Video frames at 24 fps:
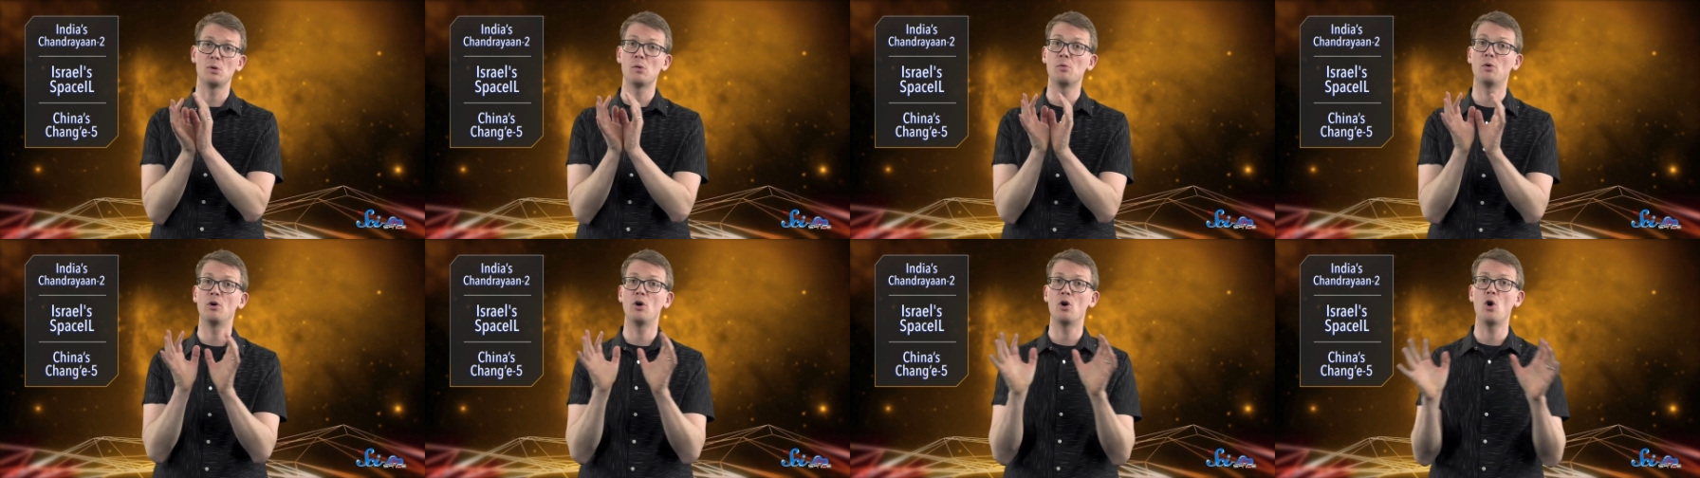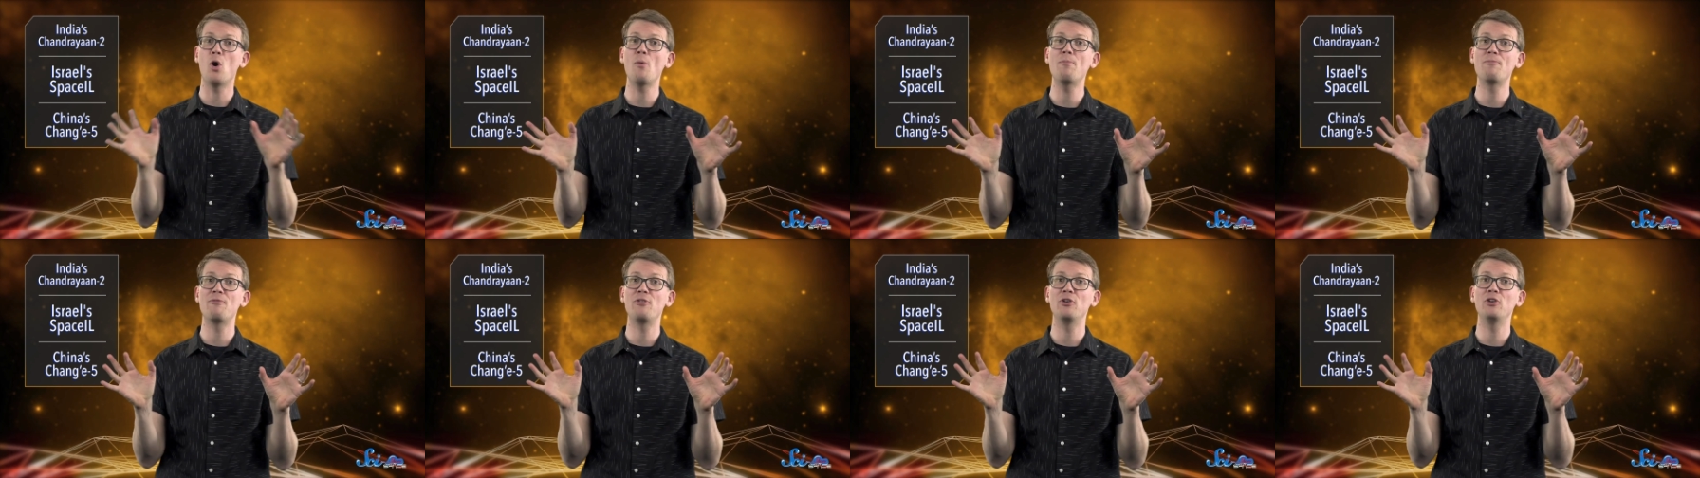we will
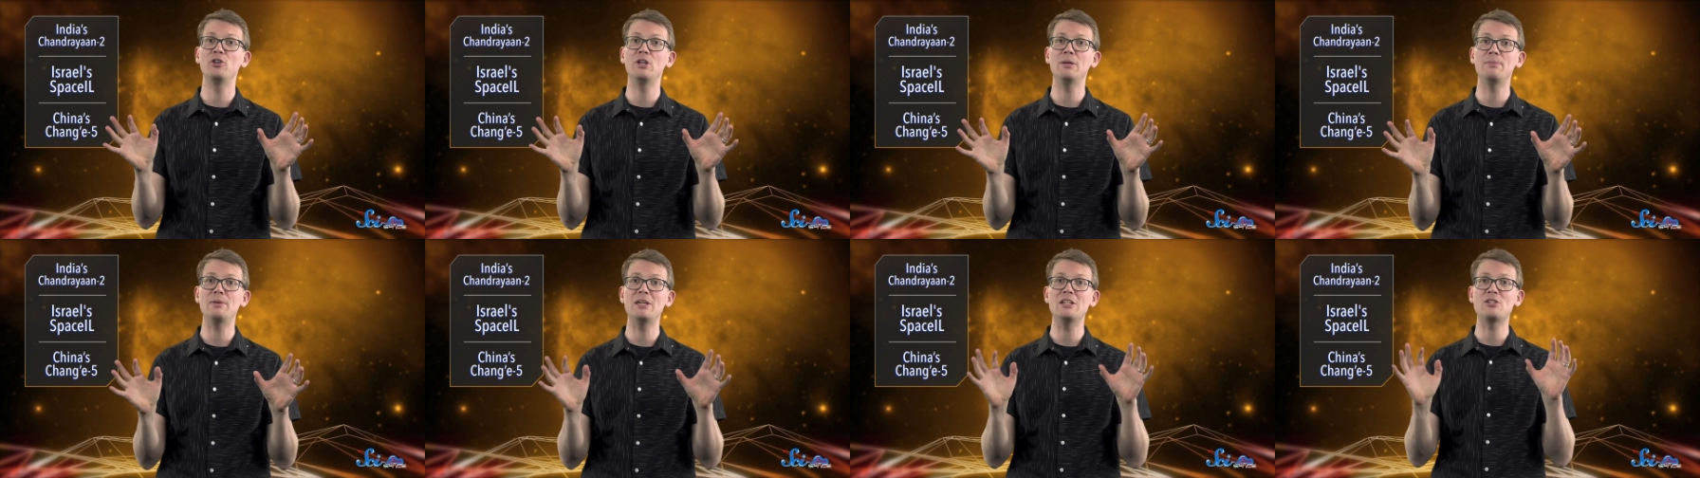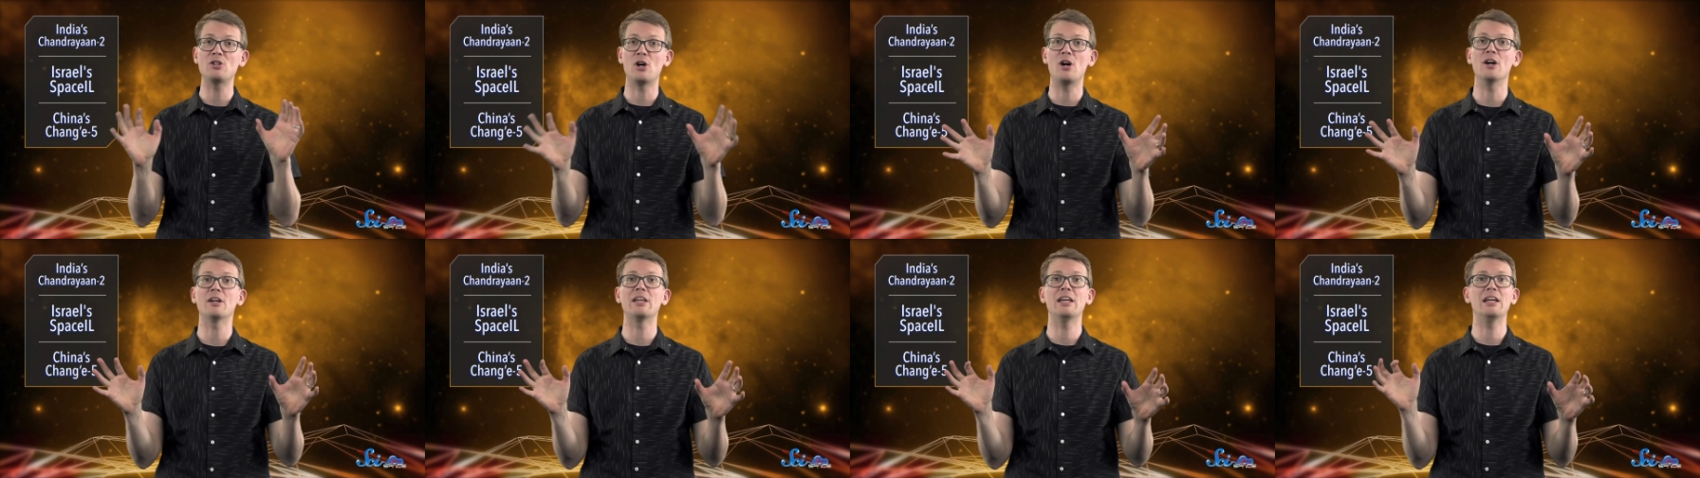hopefully be
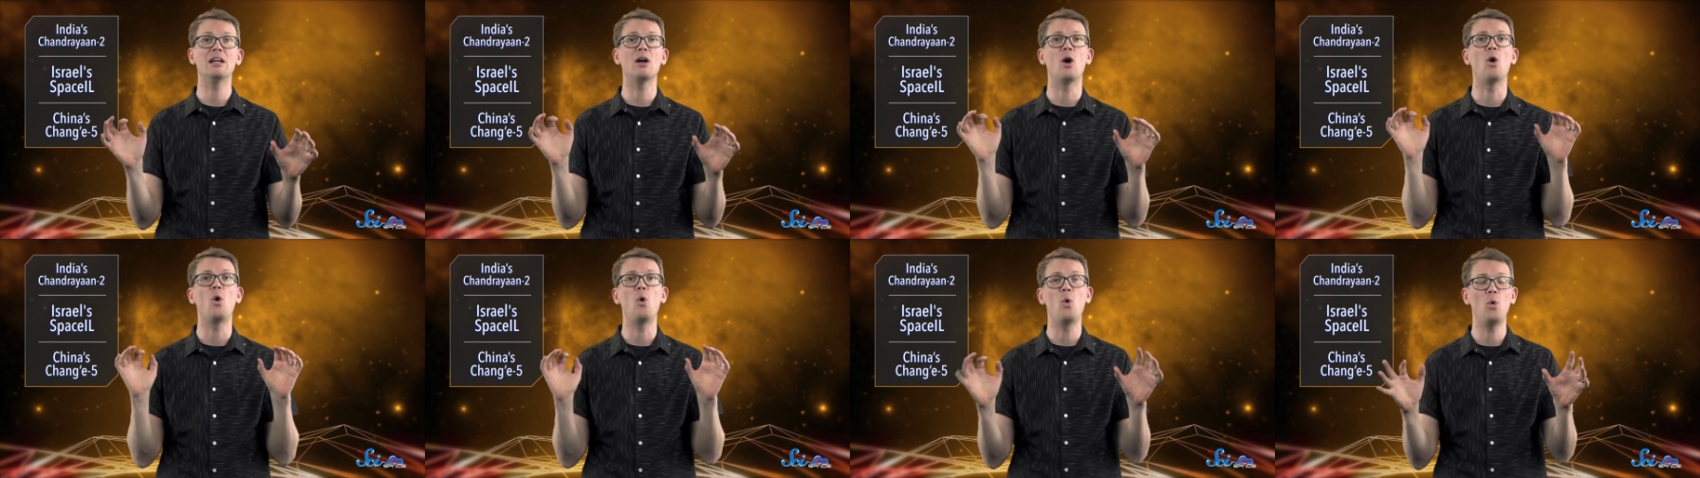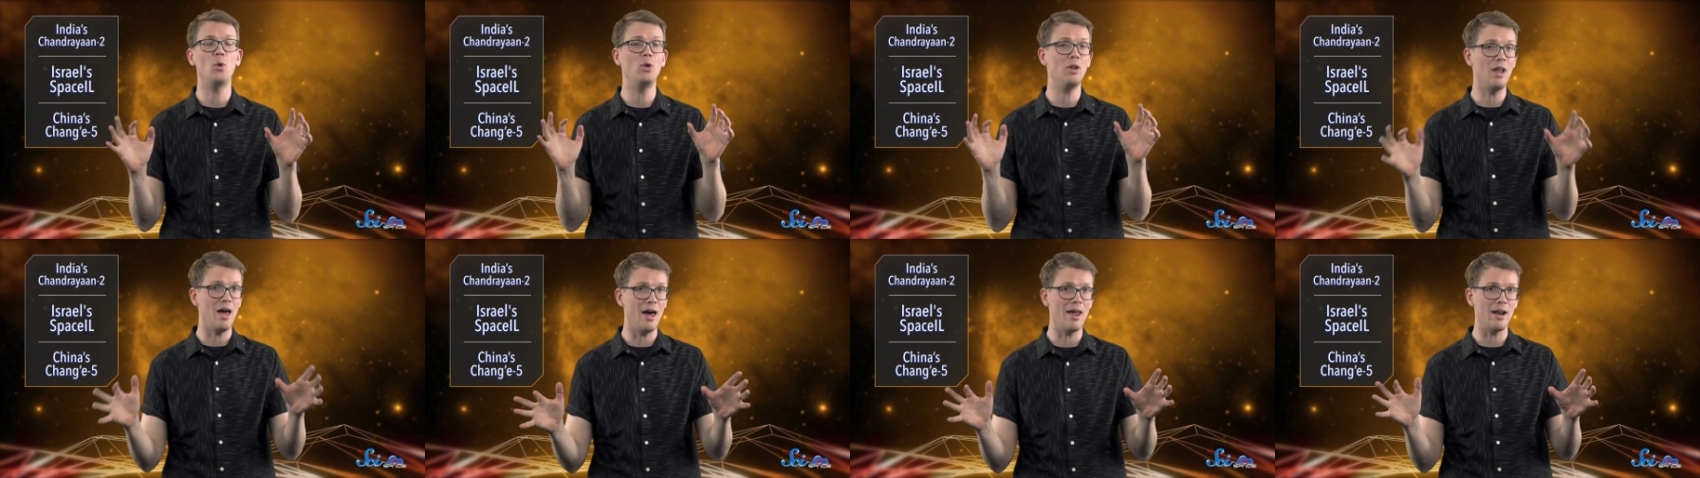talking a
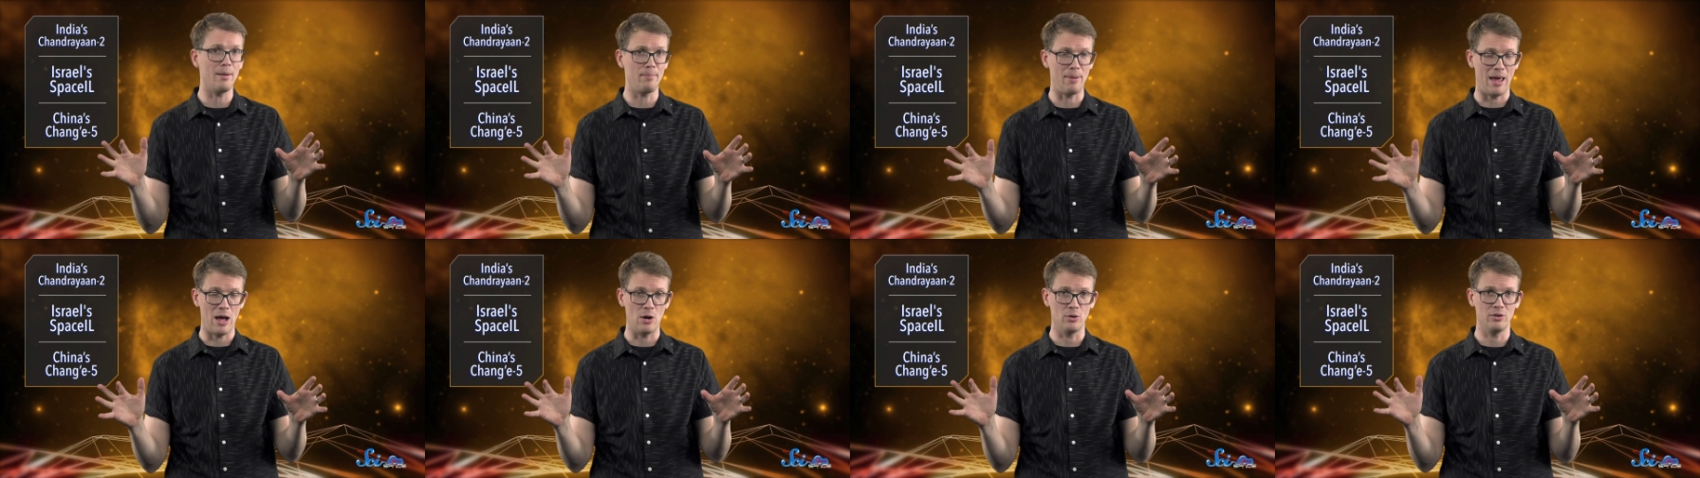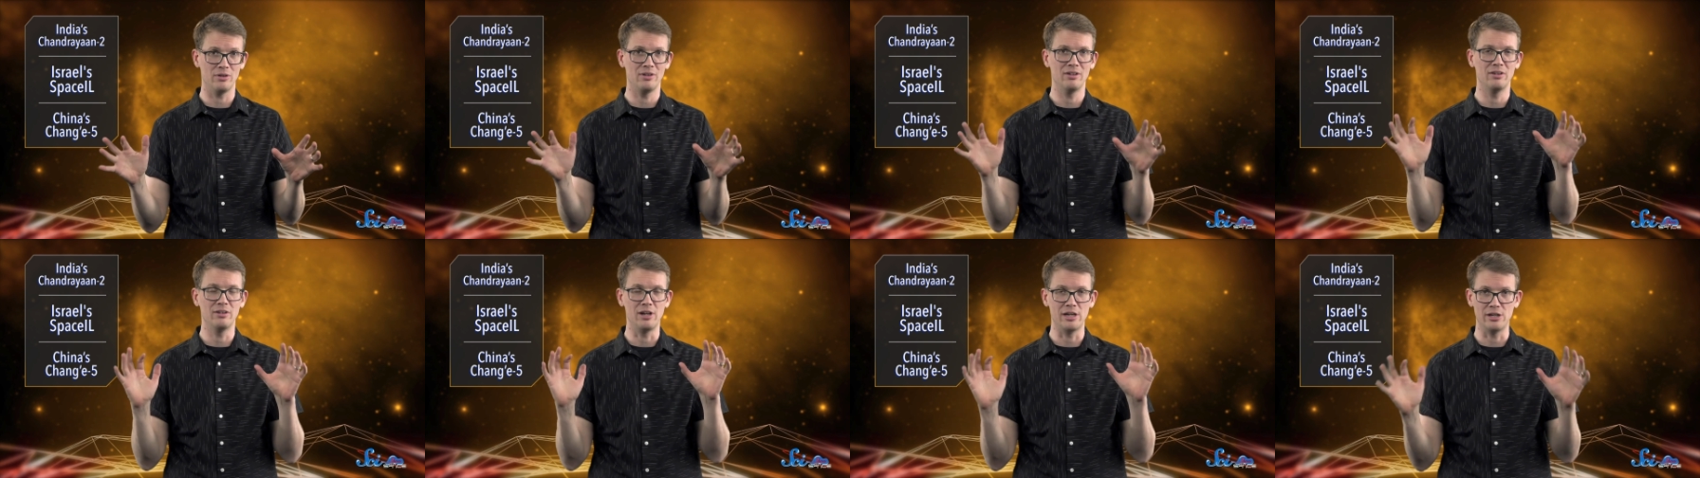whole lot
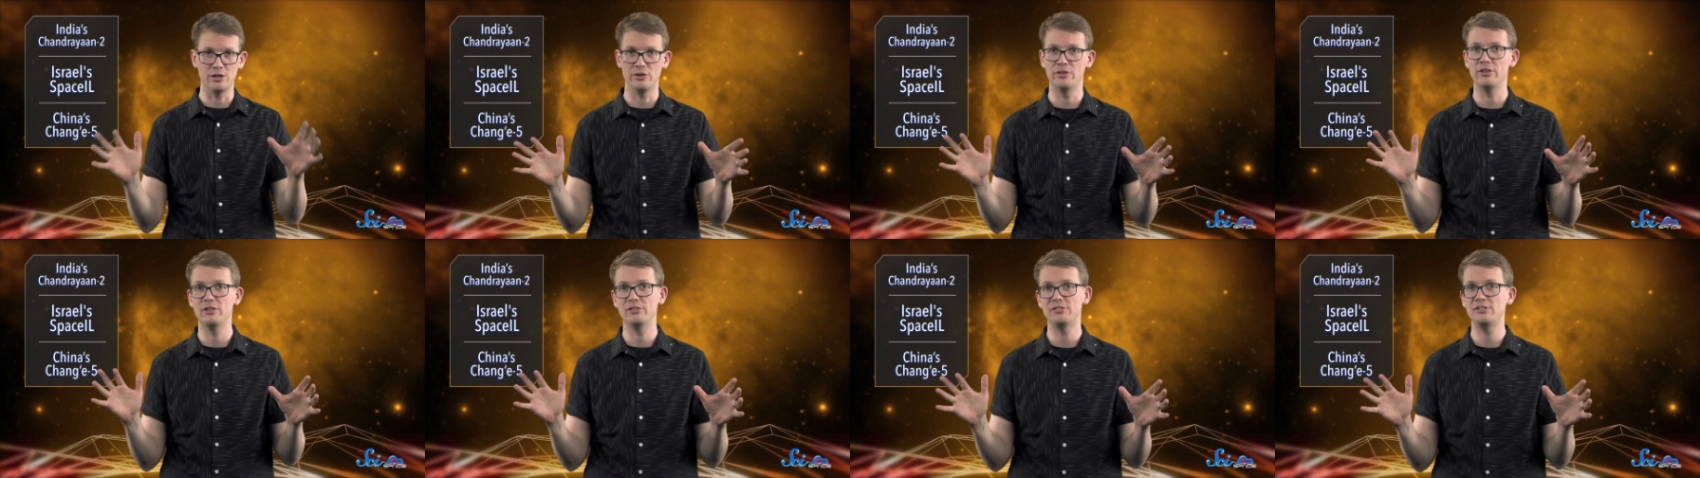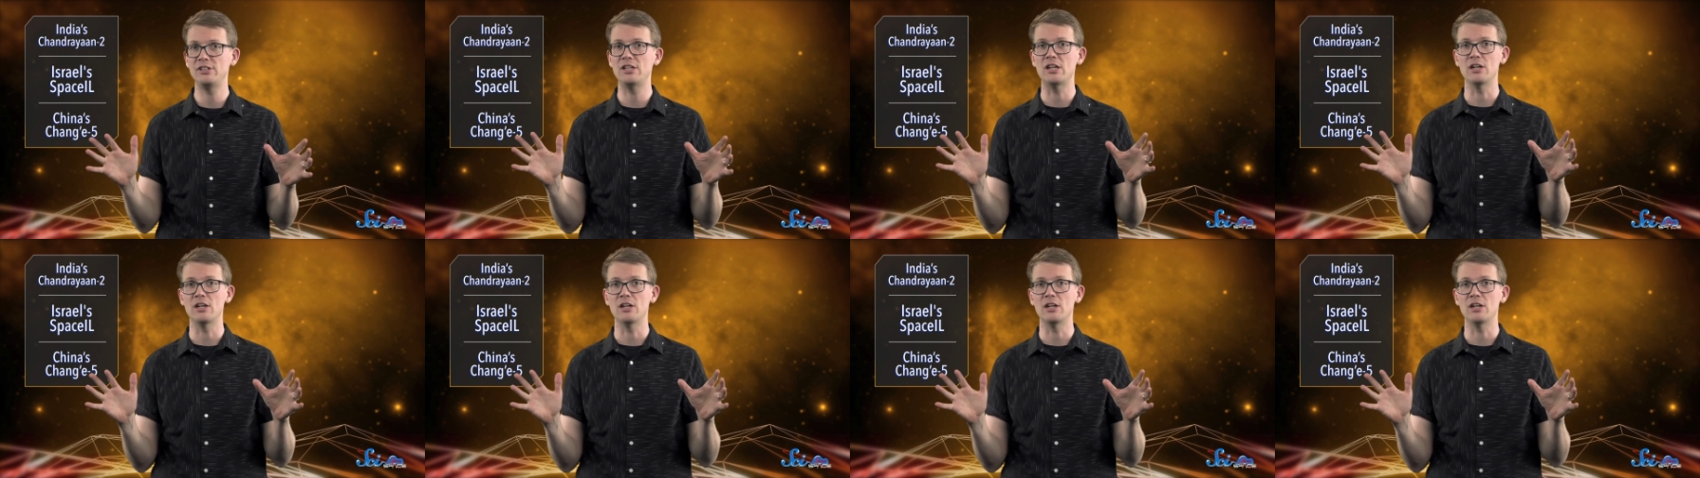about later this